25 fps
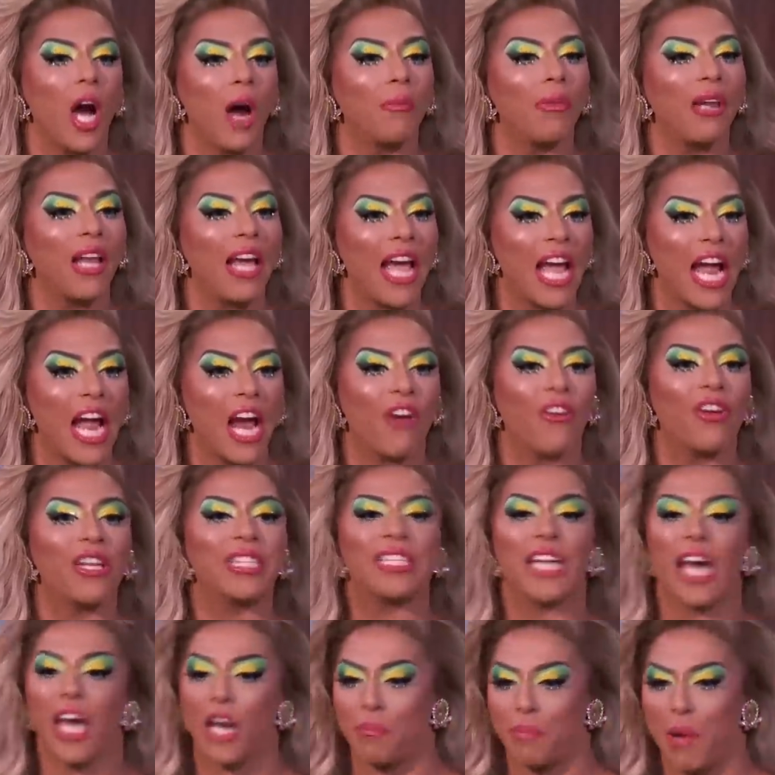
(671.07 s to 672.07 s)
Kamala
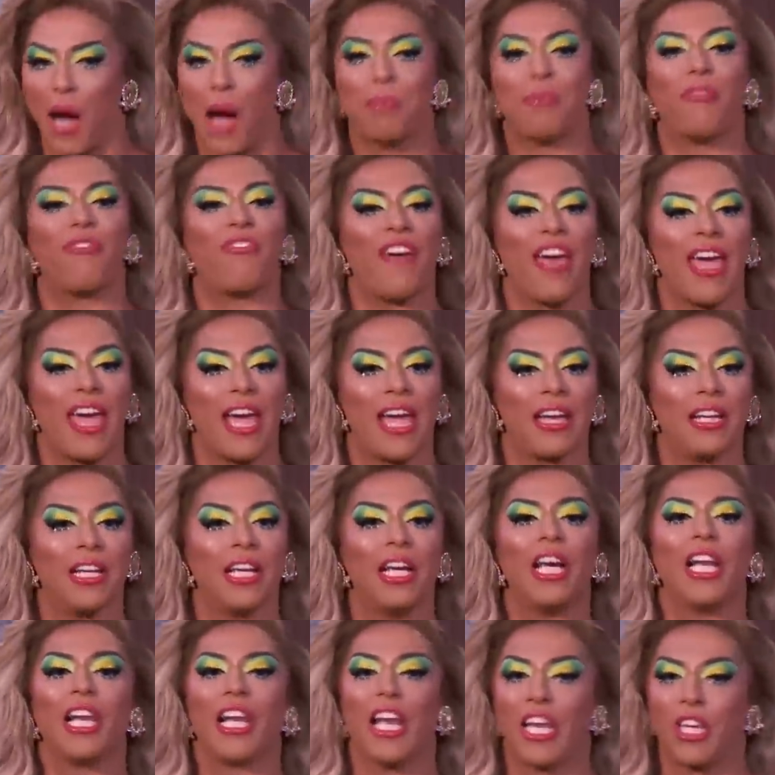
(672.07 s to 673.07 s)
Harris how to pop a fan.
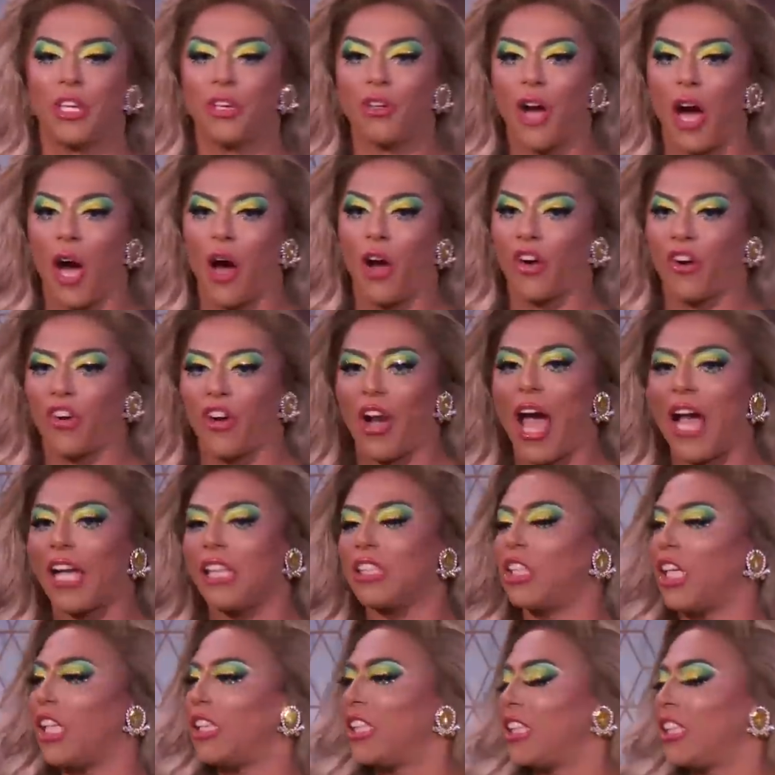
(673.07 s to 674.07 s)
Like, you know, rah,
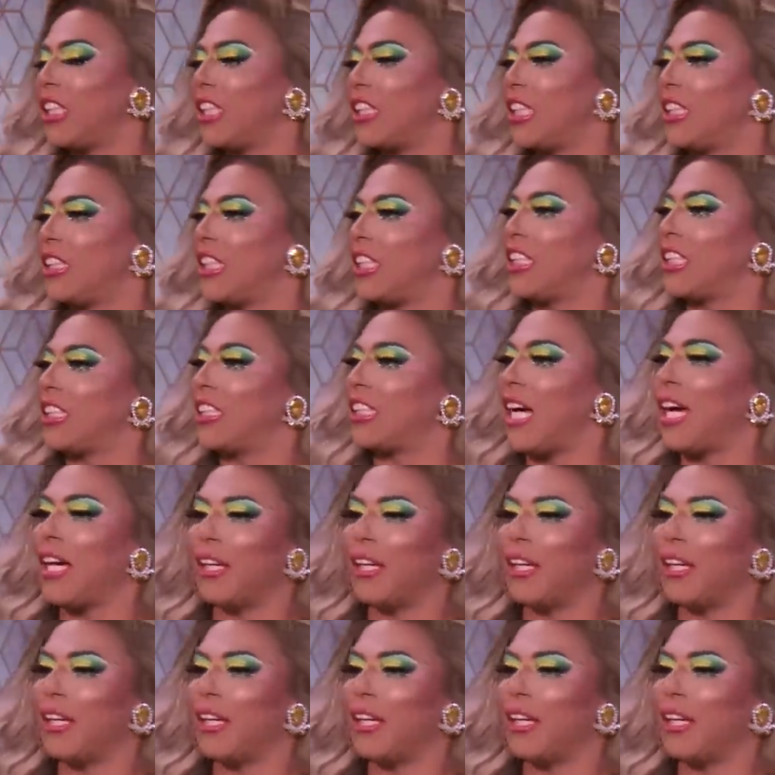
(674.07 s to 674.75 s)
ta ta ta ta ta ta.